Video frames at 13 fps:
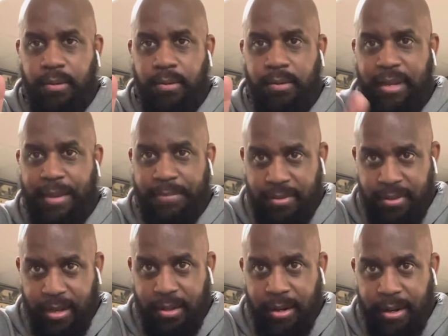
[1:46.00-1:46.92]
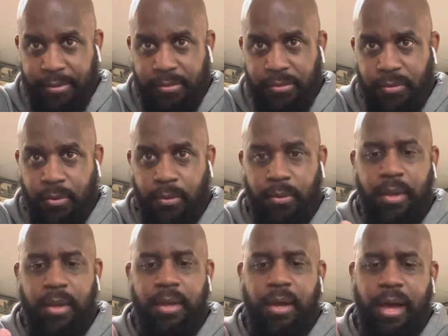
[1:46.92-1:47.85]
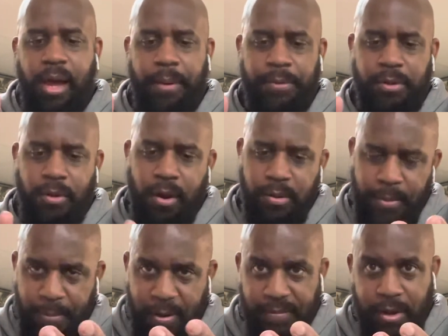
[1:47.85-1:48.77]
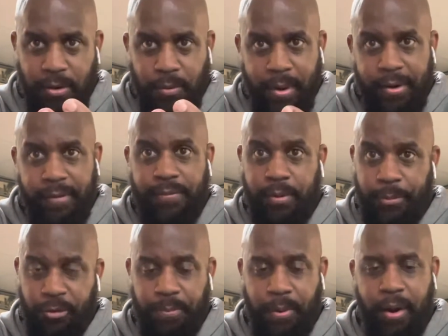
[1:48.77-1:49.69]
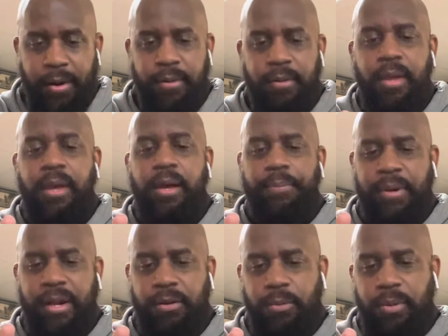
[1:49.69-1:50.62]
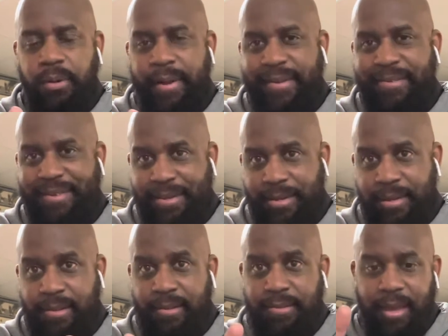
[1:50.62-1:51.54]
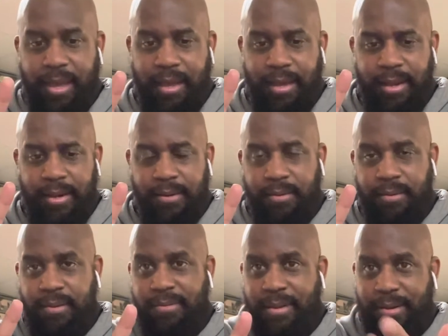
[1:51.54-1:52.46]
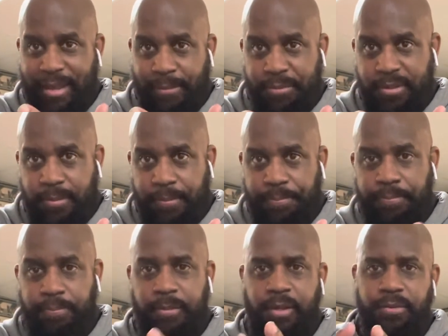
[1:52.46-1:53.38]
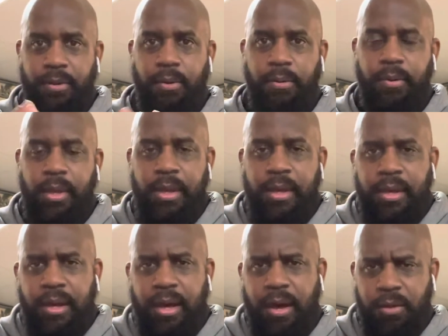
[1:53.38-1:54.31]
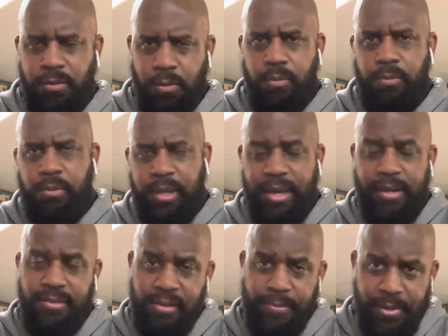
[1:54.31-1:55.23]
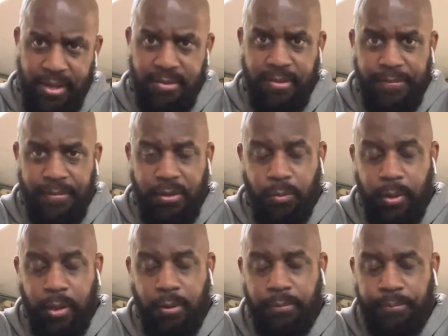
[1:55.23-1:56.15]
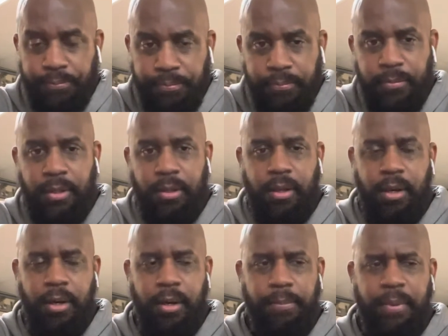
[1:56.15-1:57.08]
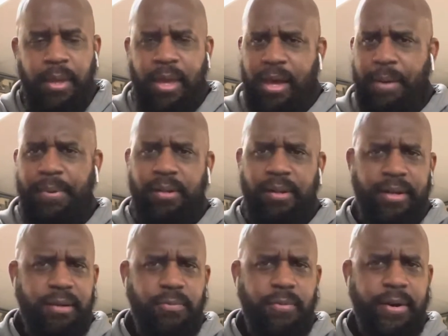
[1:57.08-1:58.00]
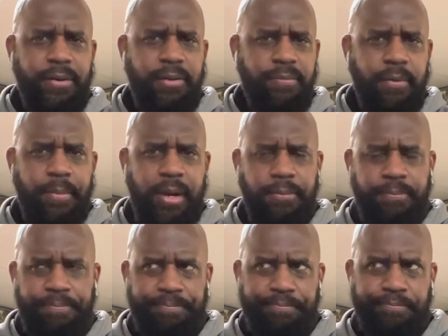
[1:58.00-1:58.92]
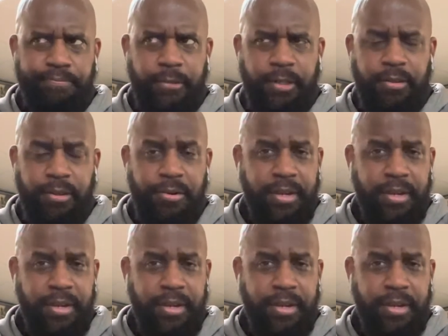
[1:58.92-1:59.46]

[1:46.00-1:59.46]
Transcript: tape cassette collector, so I'll be talking about my vinyl record for the most part, but I do collect CDs and cassette tapes, so I'll showcase some of that stuff as well. I've been collecting records for about 30